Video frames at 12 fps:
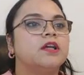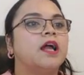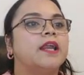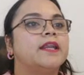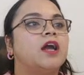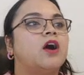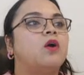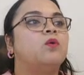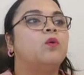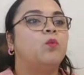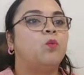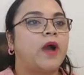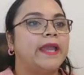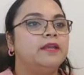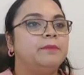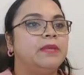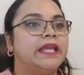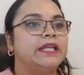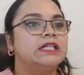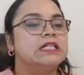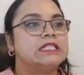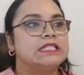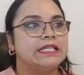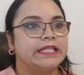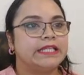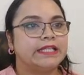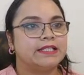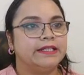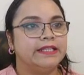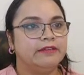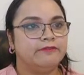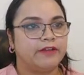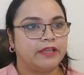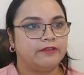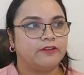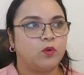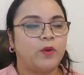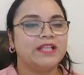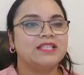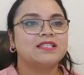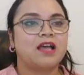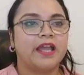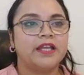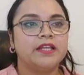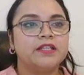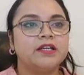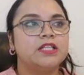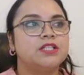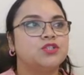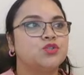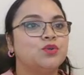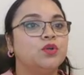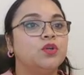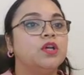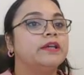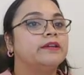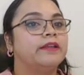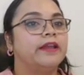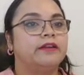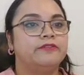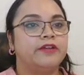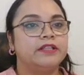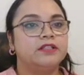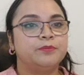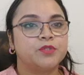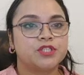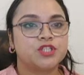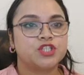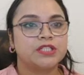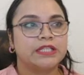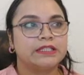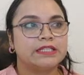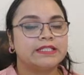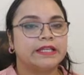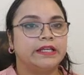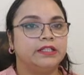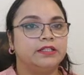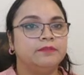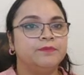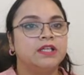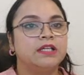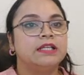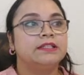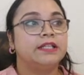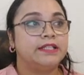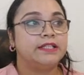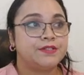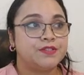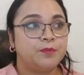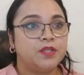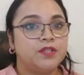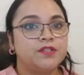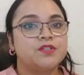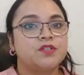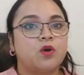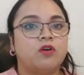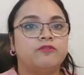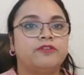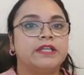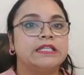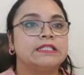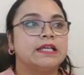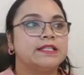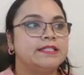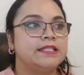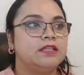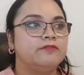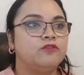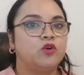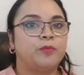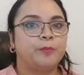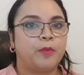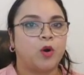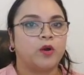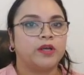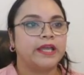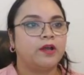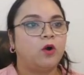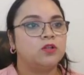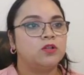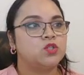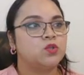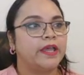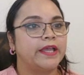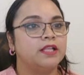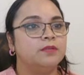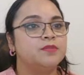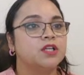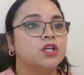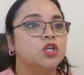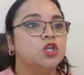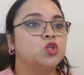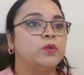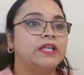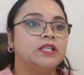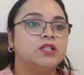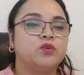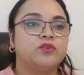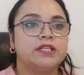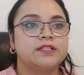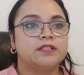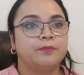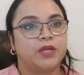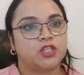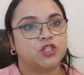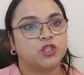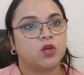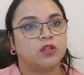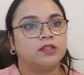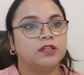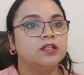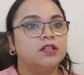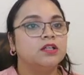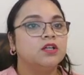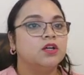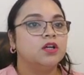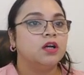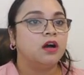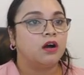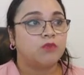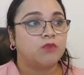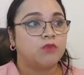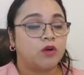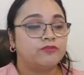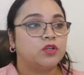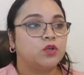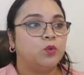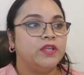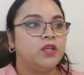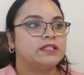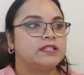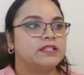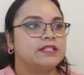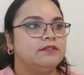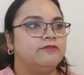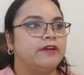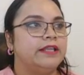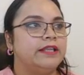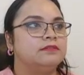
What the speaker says: Now, white played c takes d5. White's idea is to clarify the position in the center. The disappearance of his c4 pawn also helps to increase the pressure on of the queen on the c file.